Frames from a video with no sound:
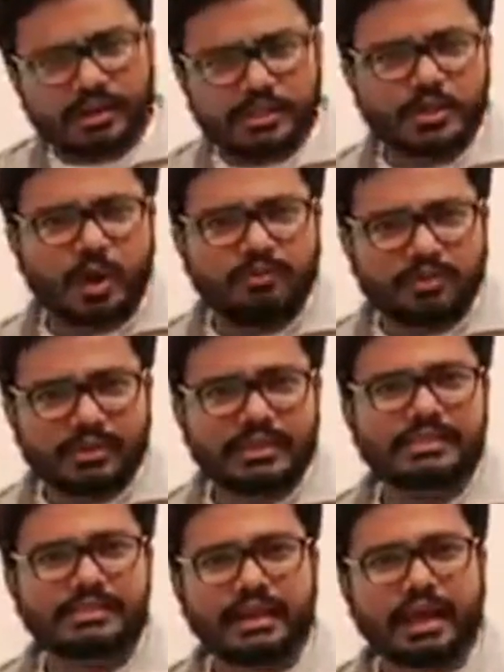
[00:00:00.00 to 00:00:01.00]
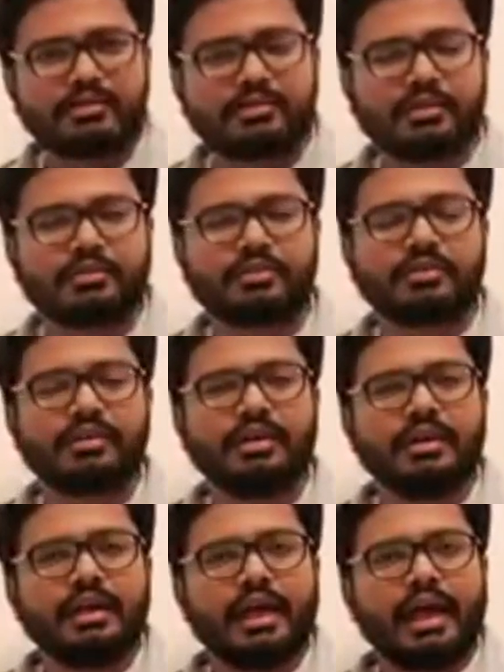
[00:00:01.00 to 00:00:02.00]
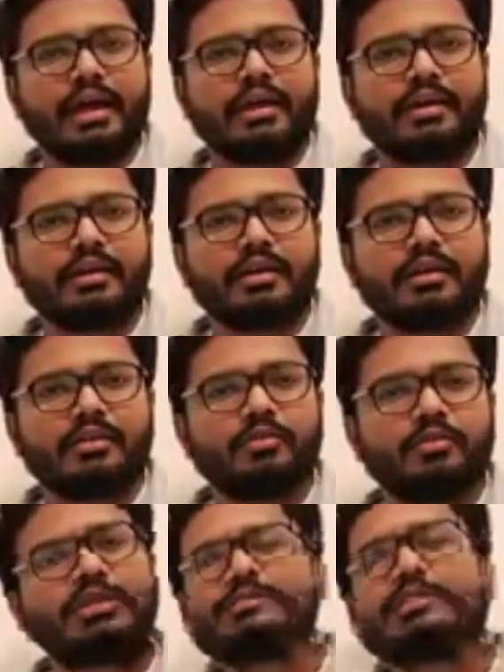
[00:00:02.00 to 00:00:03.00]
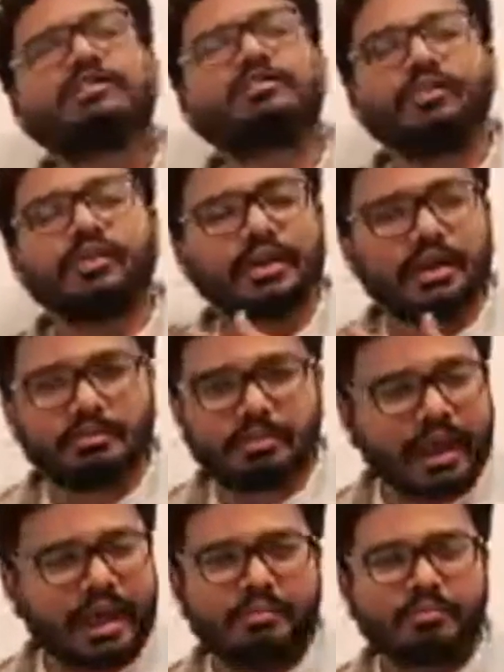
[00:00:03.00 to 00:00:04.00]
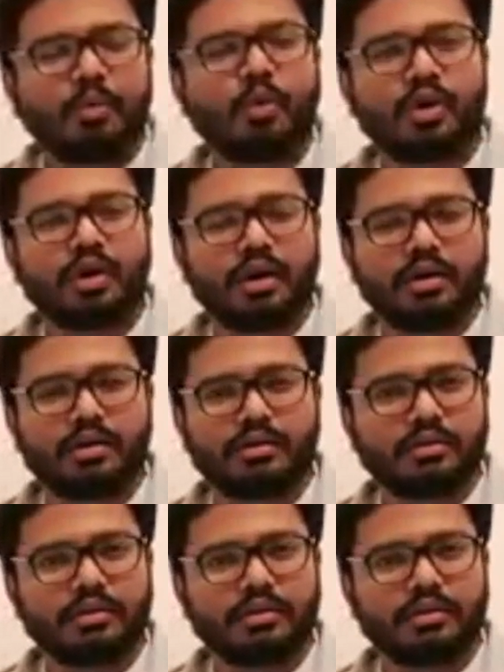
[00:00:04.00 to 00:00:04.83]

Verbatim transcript: we'll stop with this live session and uh, we'll see if we can plan more